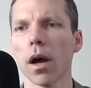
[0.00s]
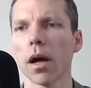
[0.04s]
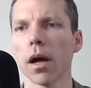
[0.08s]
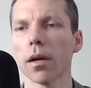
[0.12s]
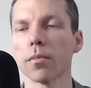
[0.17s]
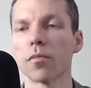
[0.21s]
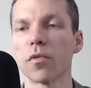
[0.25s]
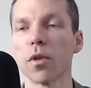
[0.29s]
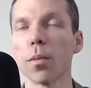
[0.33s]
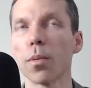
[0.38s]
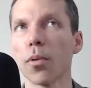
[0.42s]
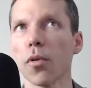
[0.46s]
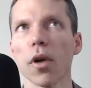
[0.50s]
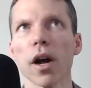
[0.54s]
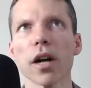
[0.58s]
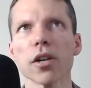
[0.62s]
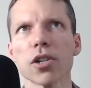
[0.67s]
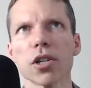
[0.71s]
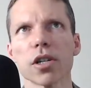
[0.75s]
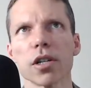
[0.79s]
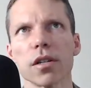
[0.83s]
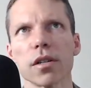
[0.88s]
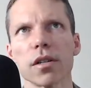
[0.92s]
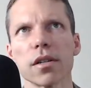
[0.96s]

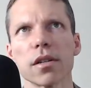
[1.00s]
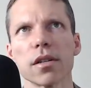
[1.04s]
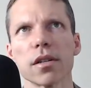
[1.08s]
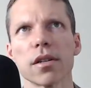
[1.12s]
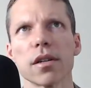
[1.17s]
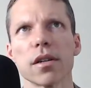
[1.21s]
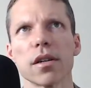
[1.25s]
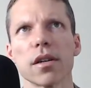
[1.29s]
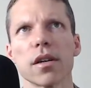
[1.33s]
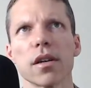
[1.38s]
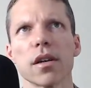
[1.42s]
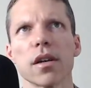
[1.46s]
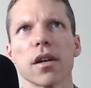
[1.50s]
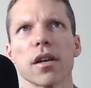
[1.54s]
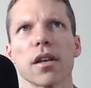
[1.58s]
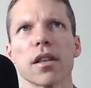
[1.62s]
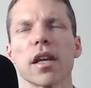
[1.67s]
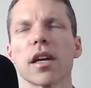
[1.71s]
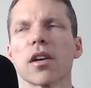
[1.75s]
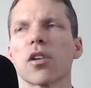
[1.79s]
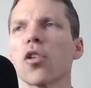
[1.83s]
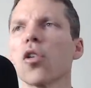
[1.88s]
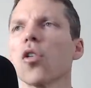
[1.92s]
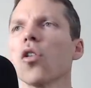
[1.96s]
depression,
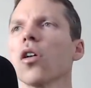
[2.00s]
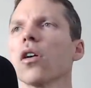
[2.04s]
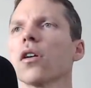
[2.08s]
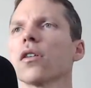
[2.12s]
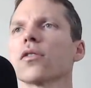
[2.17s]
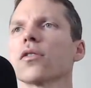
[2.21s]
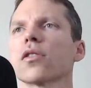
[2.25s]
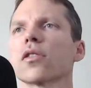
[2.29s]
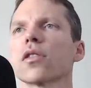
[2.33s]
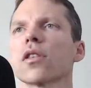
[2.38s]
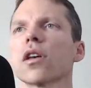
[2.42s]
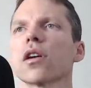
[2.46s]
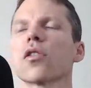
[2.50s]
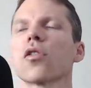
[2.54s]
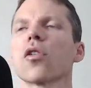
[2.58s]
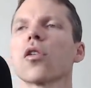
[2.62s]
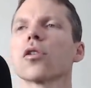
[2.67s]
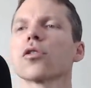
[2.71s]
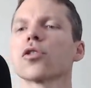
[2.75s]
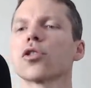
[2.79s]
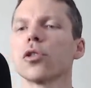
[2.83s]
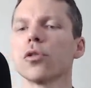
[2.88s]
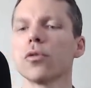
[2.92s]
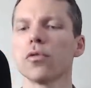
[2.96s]
that
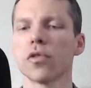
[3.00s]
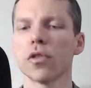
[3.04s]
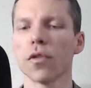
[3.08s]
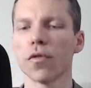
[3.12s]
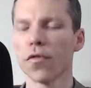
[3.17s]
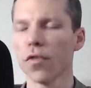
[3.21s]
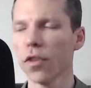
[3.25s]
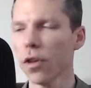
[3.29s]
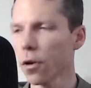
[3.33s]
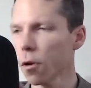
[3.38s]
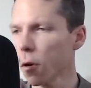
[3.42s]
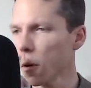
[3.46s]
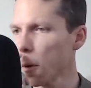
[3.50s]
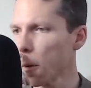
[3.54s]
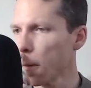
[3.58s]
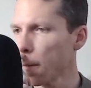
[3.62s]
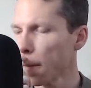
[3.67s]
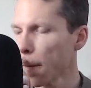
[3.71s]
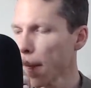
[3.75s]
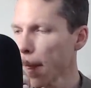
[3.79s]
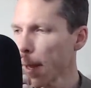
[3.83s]
cause you to feel